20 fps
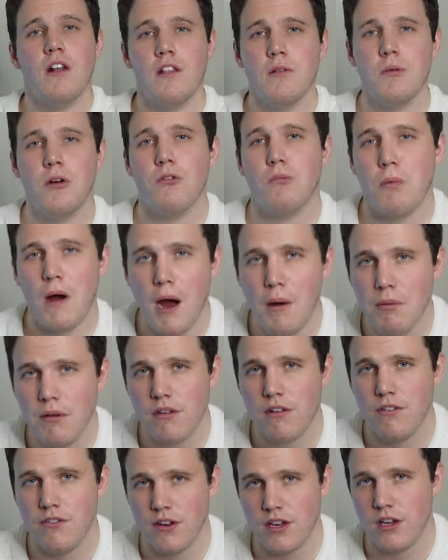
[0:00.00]
of the most
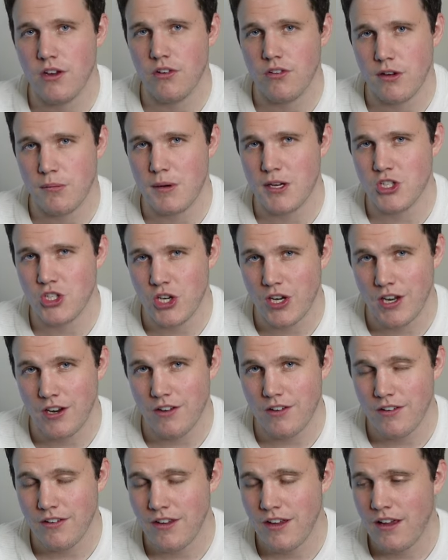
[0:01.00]
popular videos on my
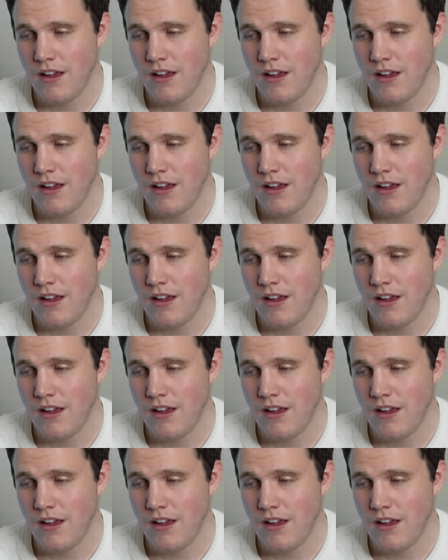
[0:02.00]
channel.